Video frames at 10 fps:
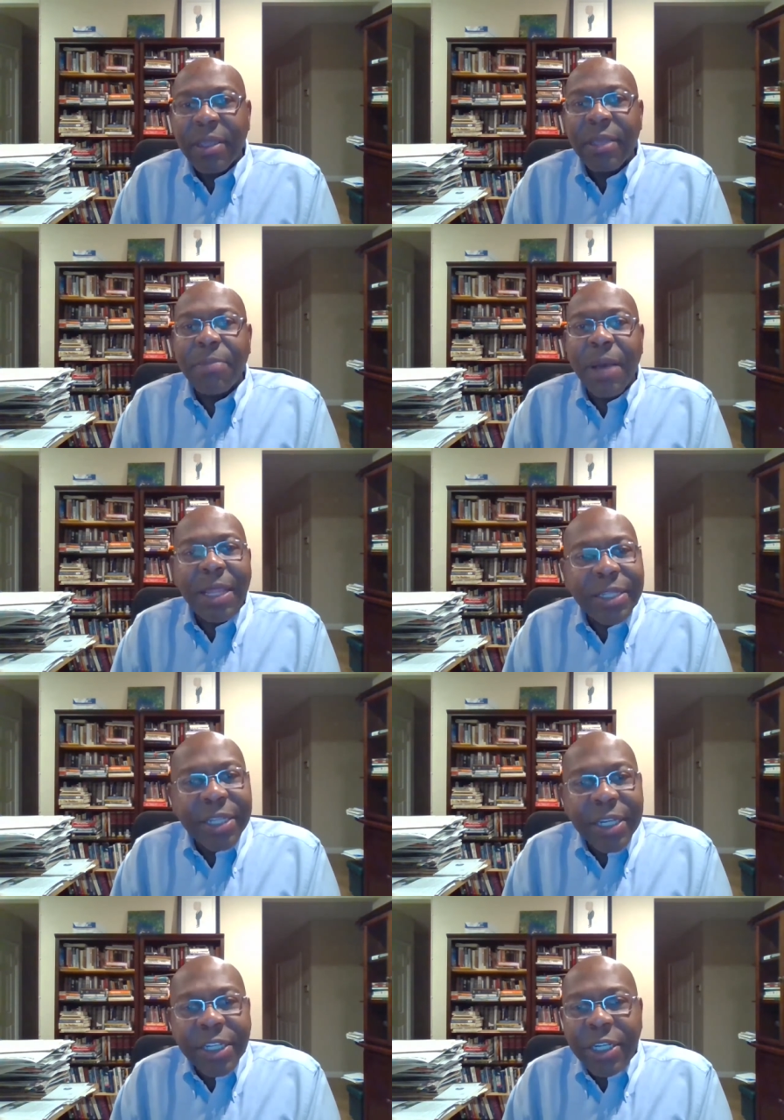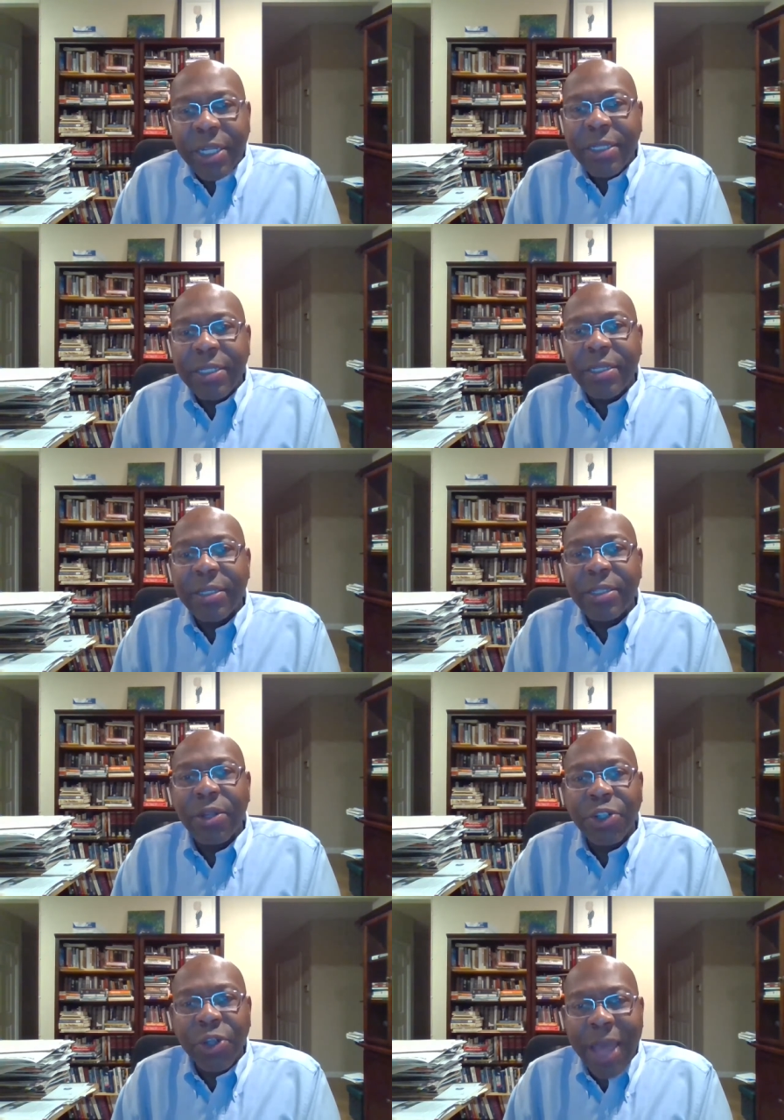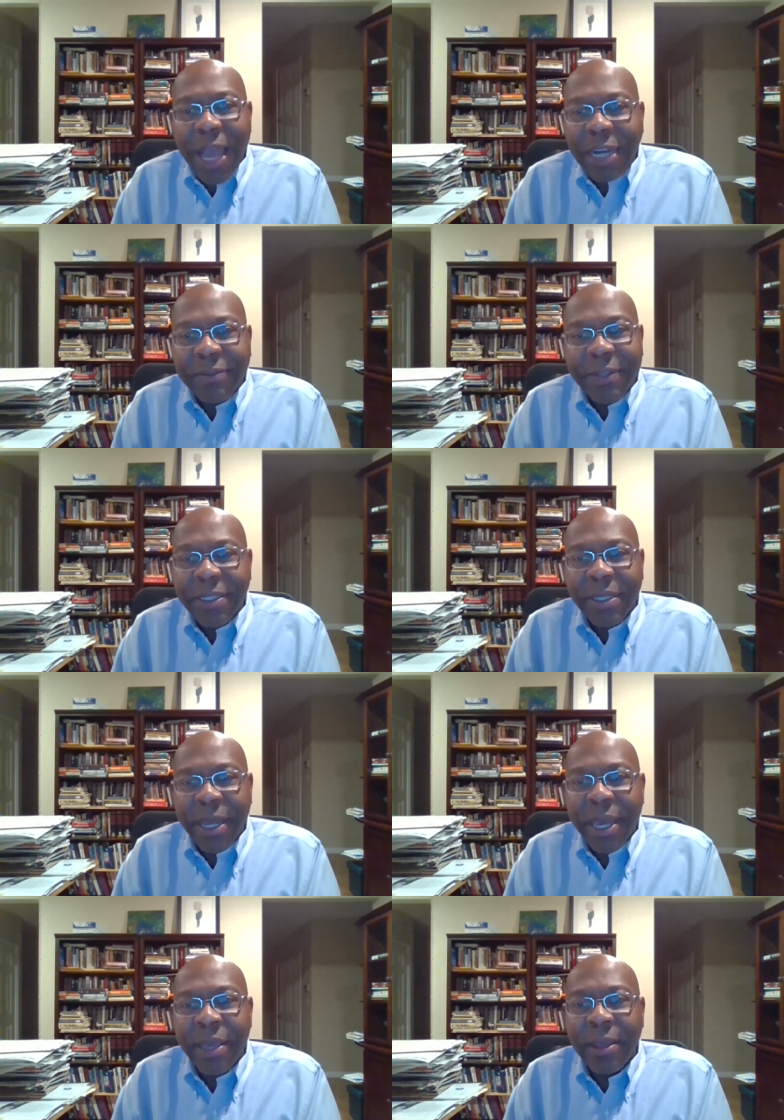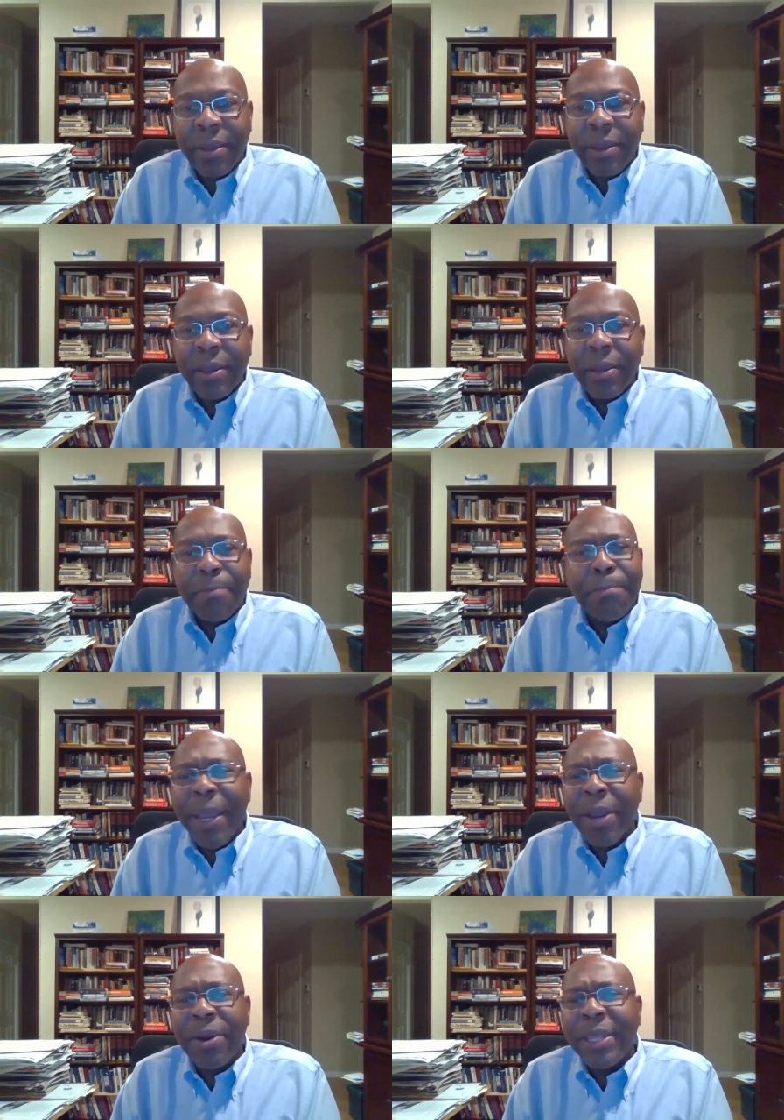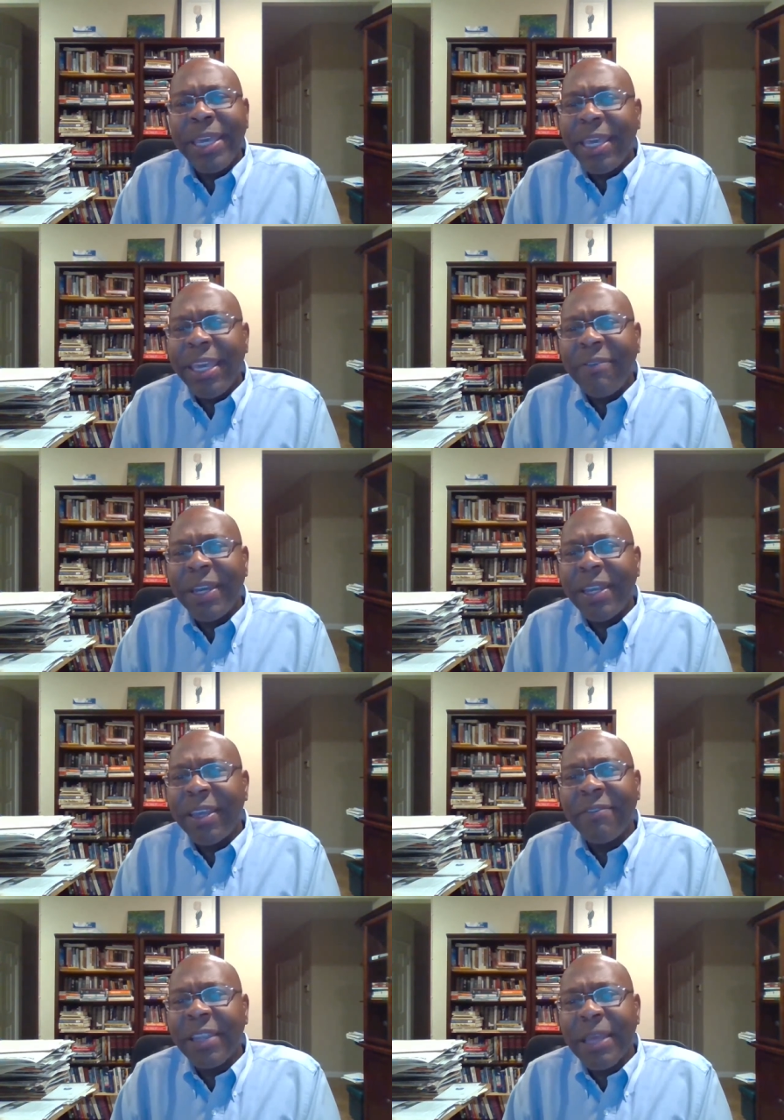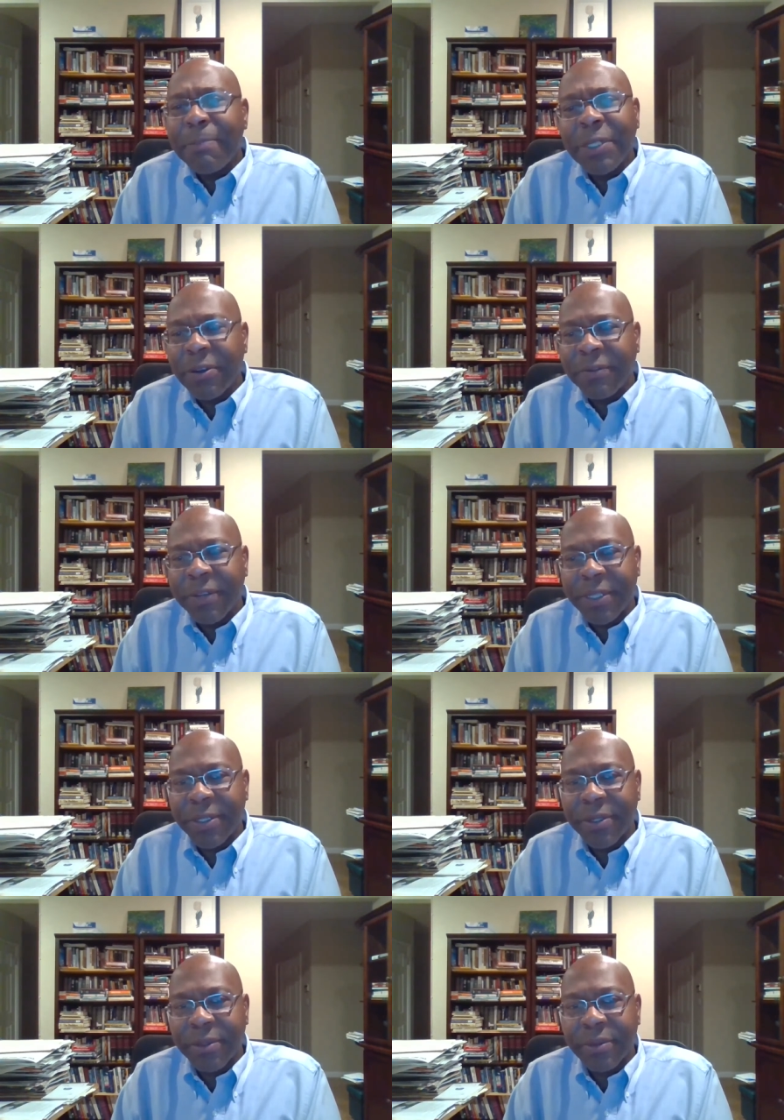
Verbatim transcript: that politicians and social activists today barely even give lip service to.